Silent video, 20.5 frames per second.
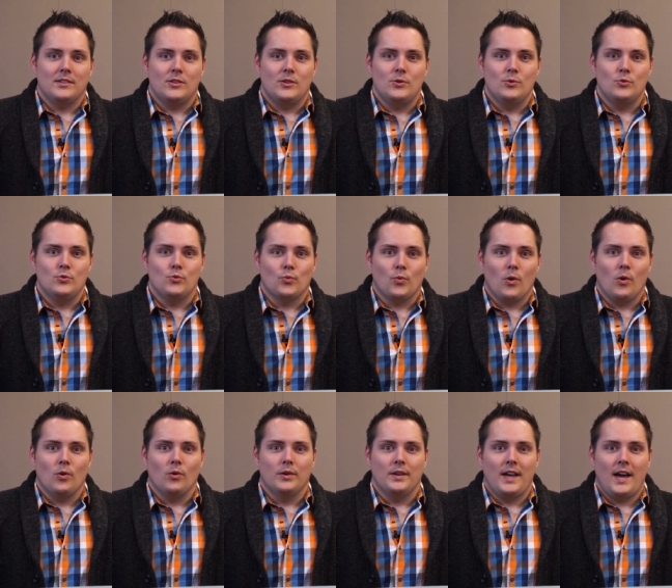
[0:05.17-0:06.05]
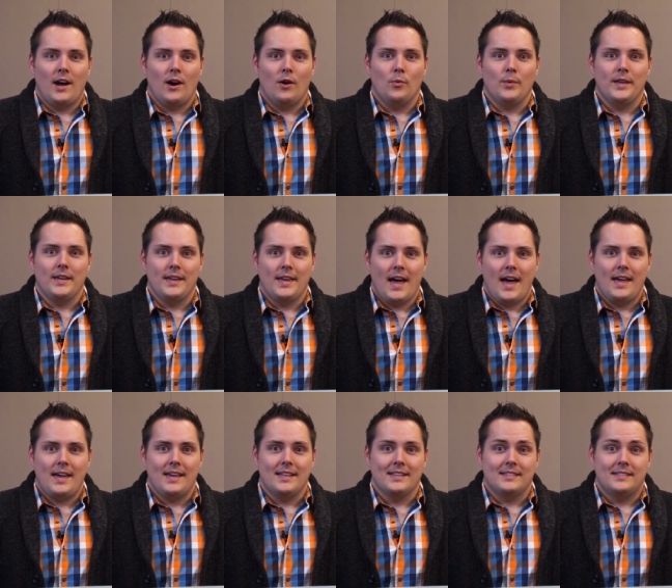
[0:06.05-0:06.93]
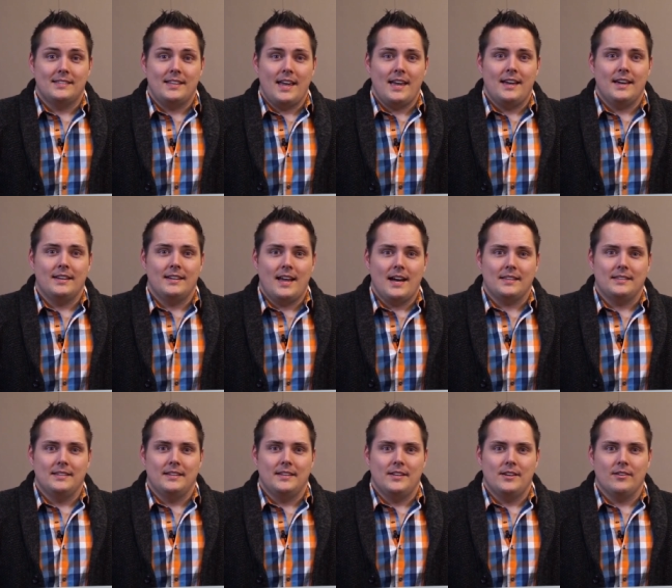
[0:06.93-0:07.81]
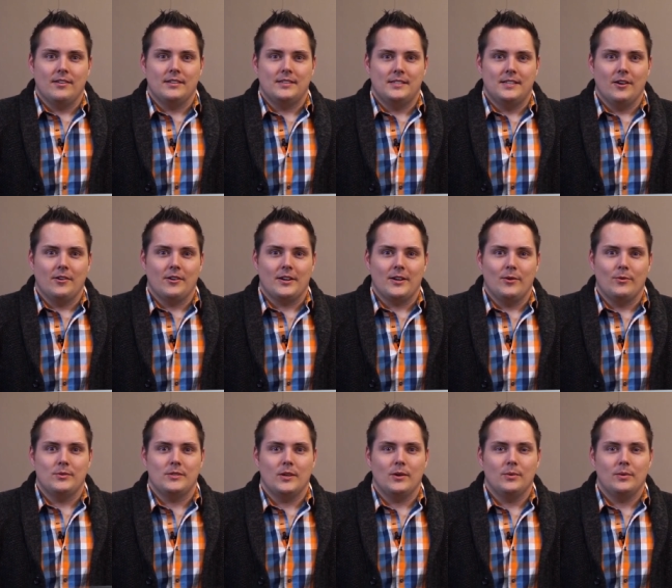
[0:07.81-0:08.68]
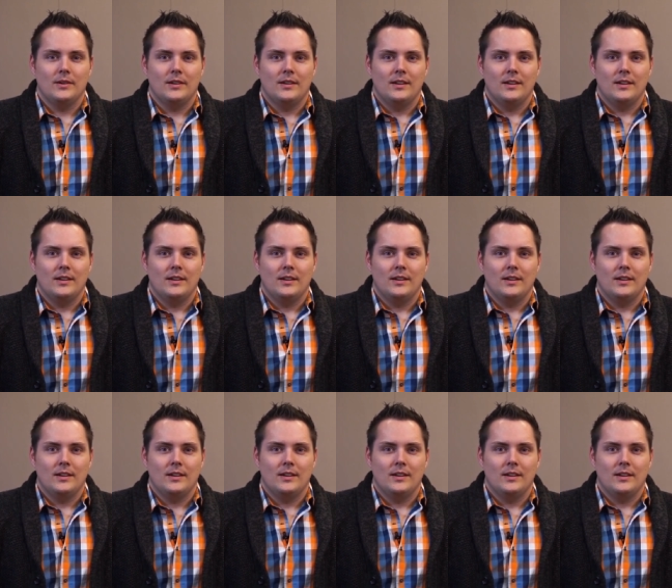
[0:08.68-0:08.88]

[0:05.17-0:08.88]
a huge role in how we get and stay connected here at Cerro Coso.